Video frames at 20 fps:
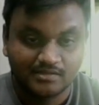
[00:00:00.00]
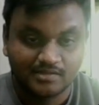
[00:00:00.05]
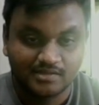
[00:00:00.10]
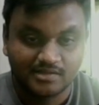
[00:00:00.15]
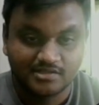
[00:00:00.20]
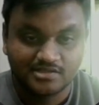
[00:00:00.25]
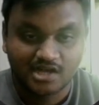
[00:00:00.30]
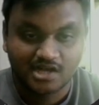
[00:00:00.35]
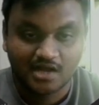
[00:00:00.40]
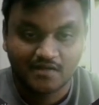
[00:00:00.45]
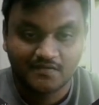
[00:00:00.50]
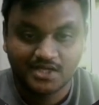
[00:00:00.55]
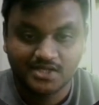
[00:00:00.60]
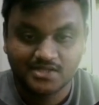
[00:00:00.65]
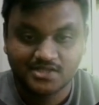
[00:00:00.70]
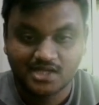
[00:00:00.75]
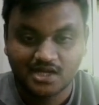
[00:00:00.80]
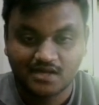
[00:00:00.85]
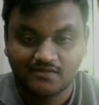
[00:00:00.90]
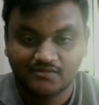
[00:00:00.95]
See, Java
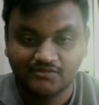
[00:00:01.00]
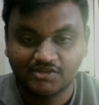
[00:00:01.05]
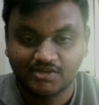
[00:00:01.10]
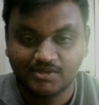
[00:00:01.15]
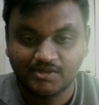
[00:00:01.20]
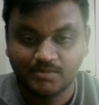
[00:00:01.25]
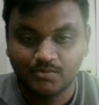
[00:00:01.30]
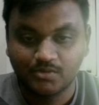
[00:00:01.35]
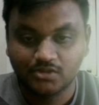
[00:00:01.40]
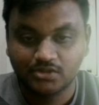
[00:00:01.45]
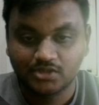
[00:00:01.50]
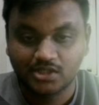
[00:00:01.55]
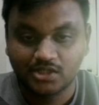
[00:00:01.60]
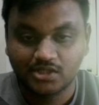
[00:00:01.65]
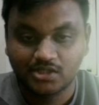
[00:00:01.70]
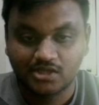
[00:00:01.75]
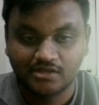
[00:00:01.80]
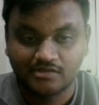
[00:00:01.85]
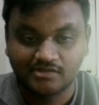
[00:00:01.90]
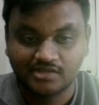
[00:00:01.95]
and JavaScript both
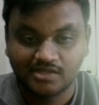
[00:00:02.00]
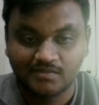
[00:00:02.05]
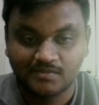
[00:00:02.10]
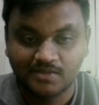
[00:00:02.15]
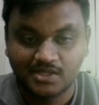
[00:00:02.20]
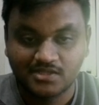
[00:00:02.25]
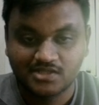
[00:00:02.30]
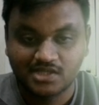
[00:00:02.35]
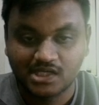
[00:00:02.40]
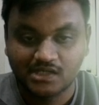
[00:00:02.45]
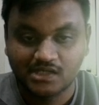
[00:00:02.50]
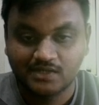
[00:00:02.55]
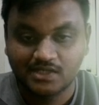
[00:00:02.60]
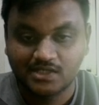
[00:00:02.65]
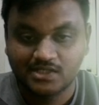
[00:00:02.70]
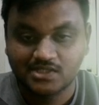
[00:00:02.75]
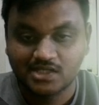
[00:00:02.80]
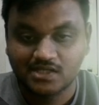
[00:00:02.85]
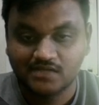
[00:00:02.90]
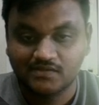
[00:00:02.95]
are not same, and
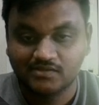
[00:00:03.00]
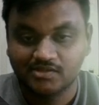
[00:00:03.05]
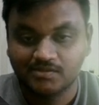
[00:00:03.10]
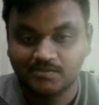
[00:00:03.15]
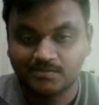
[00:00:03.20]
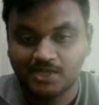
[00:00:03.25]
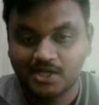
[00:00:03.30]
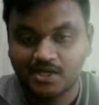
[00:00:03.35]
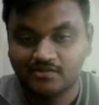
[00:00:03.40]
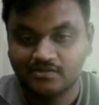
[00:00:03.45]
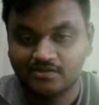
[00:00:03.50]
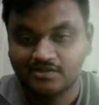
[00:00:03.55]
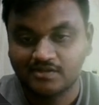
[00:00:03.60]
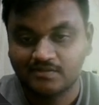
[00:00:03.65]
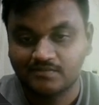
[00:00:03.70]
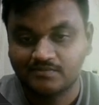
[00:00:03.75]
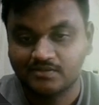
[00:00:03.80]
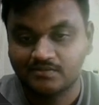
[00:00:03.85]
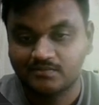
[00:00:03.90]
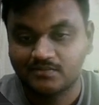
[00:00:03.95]
Java and JavaScript have the
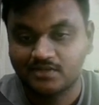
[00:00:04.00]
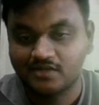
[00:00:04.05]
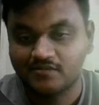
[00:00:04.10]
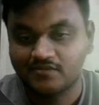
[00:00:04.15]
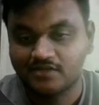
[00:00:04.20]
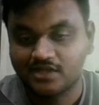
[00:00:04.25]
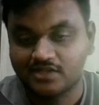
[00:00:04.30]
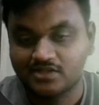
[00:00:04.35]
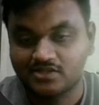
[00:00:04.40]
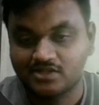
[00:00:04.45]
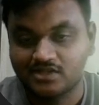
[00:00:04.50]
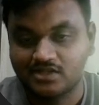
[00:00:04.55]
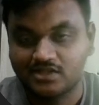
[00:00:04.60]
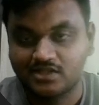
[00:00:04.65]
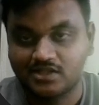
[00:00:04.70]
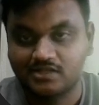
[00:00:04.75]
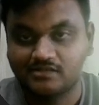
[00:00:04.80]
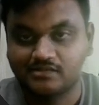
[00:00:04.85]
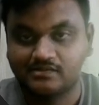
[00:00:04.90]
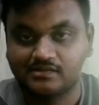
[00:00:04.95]
some similar
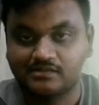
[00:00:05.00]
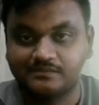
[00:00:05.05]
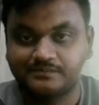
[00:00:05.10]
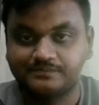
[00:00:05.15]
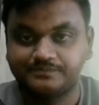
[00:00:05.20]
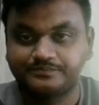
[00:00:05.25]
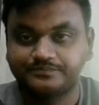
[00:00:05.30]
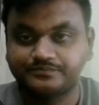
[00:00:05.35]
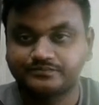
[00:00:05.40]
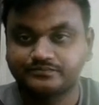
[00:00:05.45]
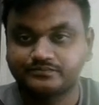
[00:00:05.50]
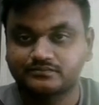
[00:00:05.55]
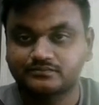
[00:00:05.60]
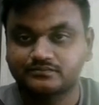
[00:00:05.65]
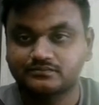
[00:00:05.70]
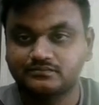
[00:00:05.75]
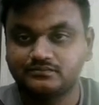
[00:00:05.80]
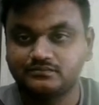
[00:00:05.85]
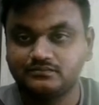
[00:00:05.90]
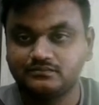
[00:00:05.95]
functionalities
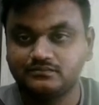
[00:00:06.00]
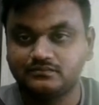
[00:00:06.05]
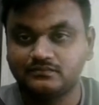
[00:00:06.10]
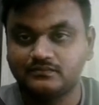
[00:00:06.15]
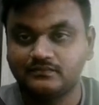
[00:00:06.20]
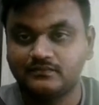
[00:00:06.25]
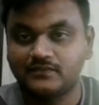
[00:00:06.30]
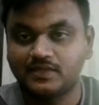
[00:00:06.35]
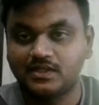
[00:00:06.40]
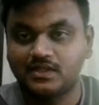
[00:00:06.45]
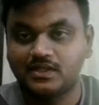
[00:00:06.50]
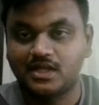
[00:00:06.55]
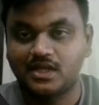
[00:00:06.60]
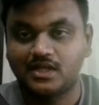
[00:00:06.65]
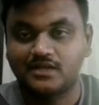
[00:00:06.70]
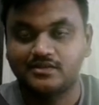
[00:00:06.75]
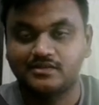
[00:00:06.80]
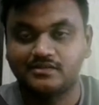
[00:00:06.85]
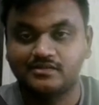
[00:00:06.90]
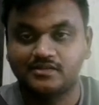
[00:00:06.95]

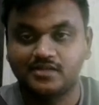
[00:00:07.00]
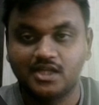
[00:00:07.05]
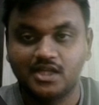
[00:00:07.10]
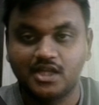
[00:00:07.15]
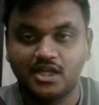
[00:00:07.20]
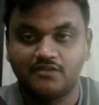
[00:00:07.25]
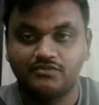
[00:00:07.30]
like this.